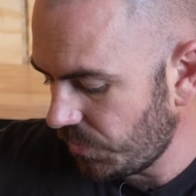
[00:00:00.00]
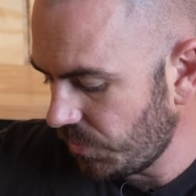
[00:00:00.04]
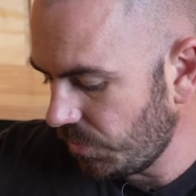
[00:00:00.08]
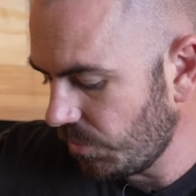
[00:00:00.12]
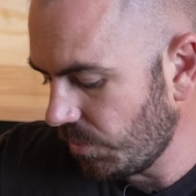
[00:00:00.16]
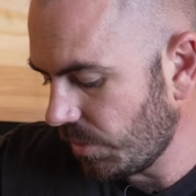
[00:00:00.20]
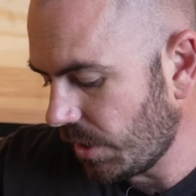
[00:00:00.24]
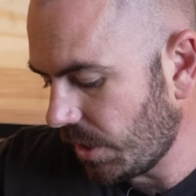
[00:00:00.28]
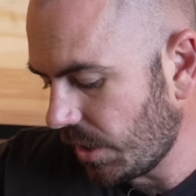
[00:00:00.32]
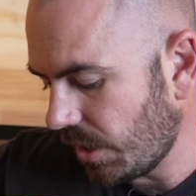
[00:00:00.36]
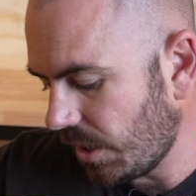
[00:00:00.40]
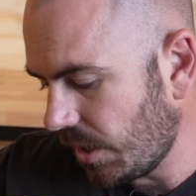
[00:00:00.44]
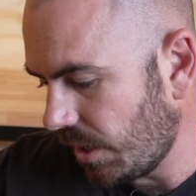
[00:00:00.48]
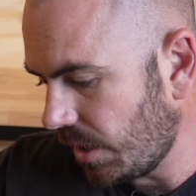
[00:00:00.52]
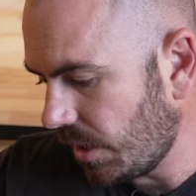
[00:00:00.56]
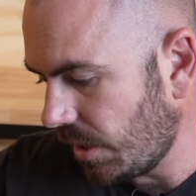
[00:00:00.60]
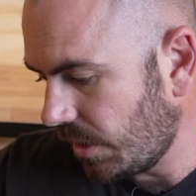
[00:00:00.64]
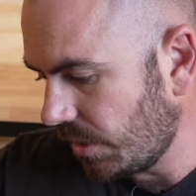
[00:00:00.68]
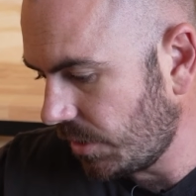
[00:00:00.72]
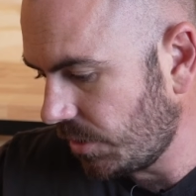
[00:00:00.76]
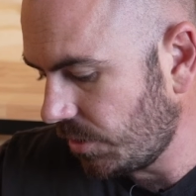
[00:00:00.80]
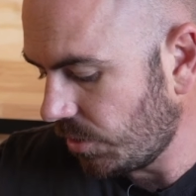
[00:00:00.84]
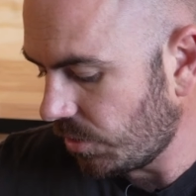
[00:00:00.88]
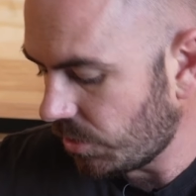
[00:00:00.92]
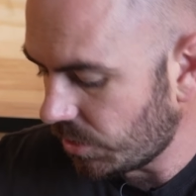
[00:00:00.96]
you
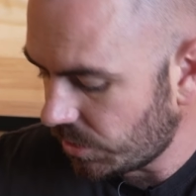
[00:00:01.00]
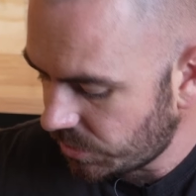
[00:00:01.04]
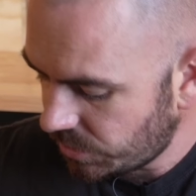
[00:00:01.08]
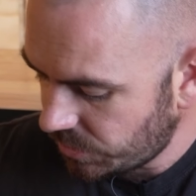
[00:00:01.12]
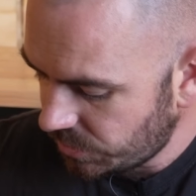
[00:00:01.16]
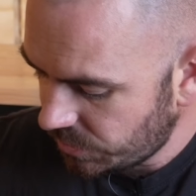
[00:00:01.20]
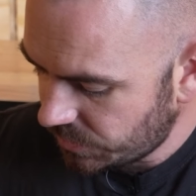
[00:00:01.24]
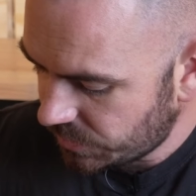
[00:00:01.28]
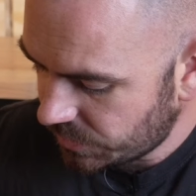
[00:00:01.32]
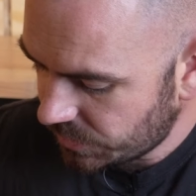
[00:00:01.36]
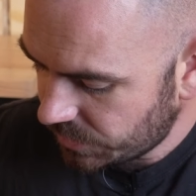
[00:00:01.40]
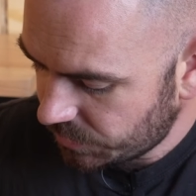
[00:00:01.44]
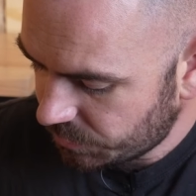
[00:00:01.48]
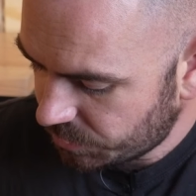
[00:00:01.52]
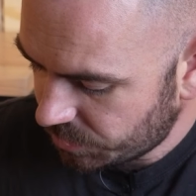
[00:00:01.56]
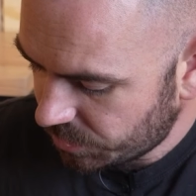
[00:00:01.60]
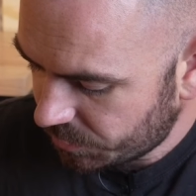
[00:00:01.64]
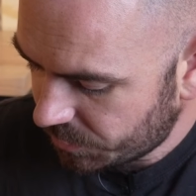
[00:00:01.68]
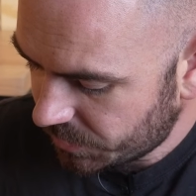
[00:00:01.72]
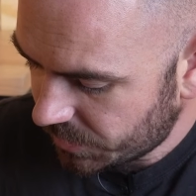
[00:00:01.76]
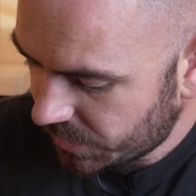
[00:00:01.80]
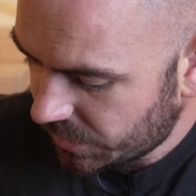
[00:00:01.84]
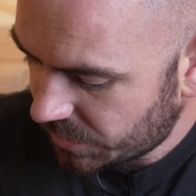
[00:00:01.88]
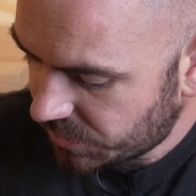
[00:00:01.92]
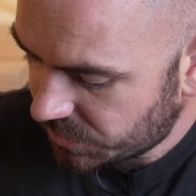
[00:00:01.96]
are not using a
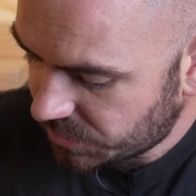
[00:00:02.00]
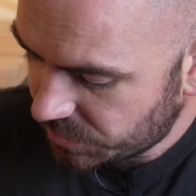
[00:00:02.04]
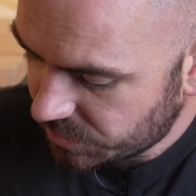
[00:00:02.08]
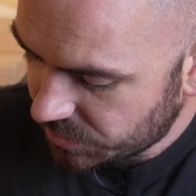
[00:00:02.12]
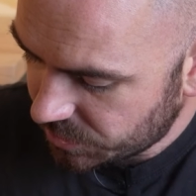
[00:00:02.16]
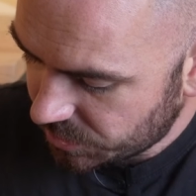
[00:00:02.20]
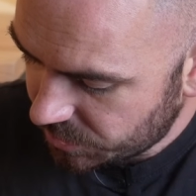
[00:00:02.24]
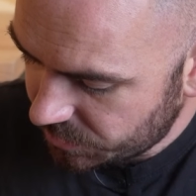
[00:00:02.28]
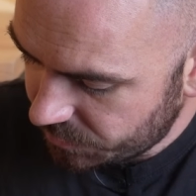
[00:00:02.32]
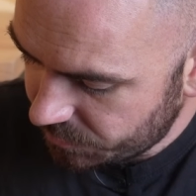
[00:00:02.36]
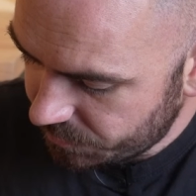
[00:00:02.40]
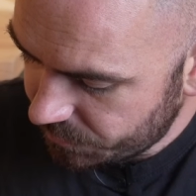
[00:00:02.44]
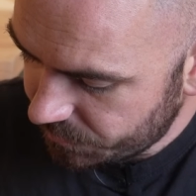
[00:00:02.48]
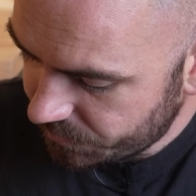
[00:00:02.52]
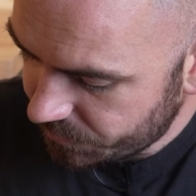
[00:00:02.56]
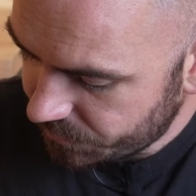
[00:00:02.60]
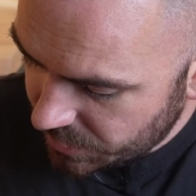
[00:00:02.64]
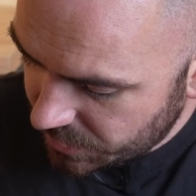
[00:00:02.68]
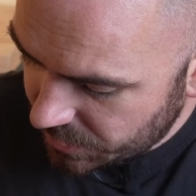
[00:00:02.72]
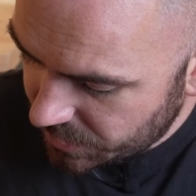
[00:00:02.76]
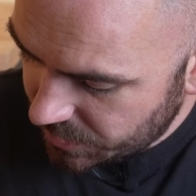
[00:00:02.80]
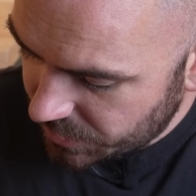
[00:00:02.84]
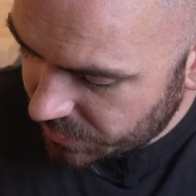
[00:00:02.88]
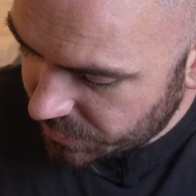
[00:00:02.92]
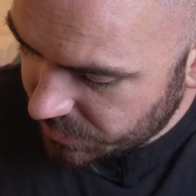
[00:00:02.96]
propagation dome,
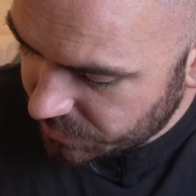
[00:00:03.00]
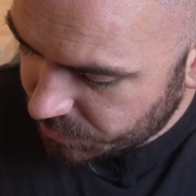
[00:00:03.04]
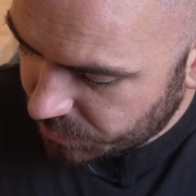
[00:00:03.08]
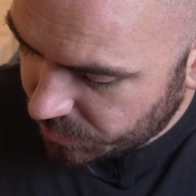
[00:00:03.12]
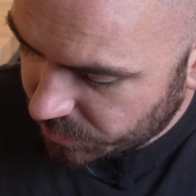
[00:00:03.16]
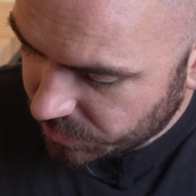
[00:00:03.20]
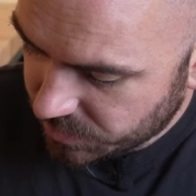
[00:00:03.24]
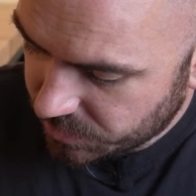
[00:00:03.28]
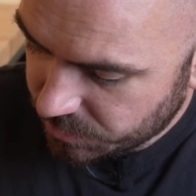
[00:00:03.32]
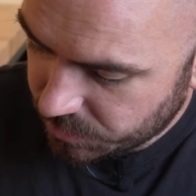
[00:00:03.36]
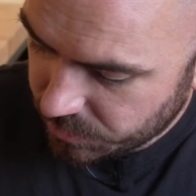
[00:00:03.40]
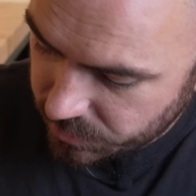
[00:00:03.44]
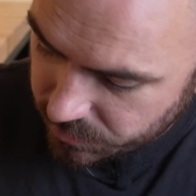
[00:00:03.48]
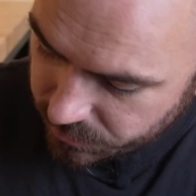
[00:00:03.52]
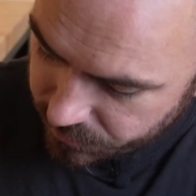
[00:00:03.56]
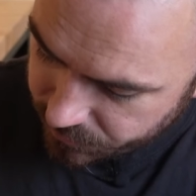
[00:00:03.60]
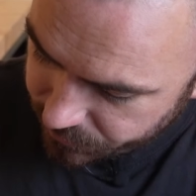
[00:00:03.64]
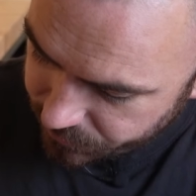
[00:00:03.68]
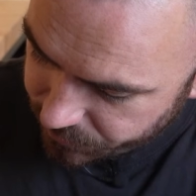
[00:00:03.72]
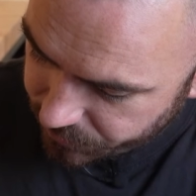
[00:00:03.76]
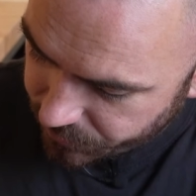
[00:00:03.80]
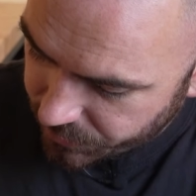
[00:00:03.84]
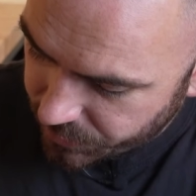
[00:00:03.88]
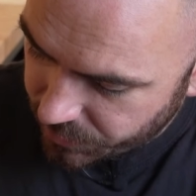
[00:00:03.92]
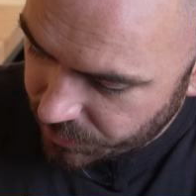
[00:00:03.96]
it is possible
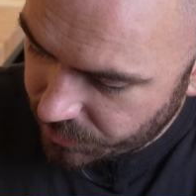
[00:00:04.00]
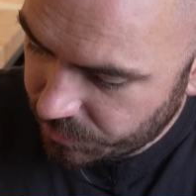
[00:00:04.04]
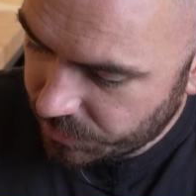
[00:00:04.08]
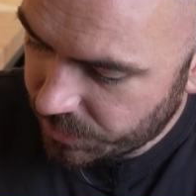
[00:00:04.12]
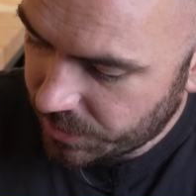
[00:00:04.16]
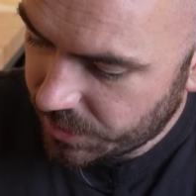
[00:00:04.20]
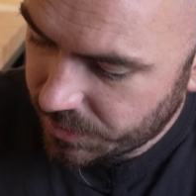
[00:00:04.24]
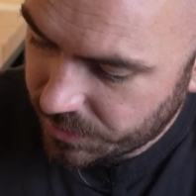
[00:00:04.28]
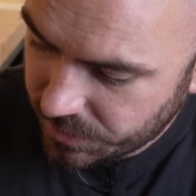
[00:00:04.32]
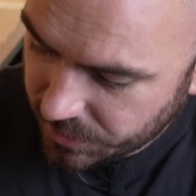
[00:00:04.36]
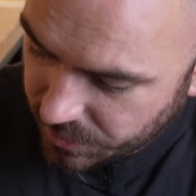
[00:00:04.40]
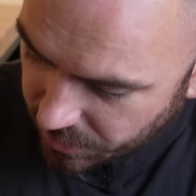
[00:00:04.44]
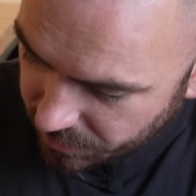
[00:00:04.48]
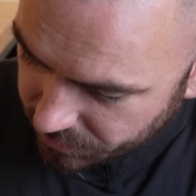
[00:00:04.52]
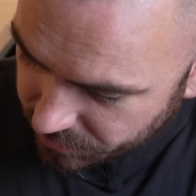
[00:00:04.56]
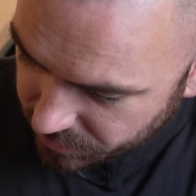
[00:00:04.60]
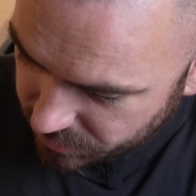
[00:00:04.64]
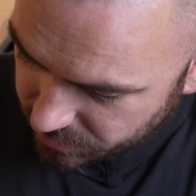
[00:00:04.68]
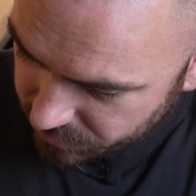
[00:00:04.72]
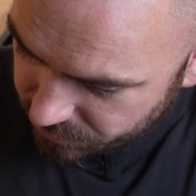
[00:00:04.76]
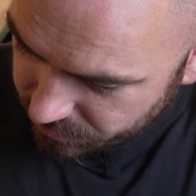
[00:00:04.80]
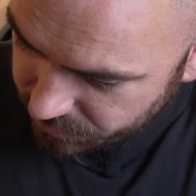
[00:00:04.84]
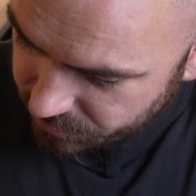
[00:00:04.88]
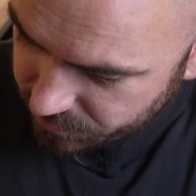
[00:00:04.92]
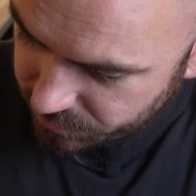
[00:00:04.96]
that you will need to cover them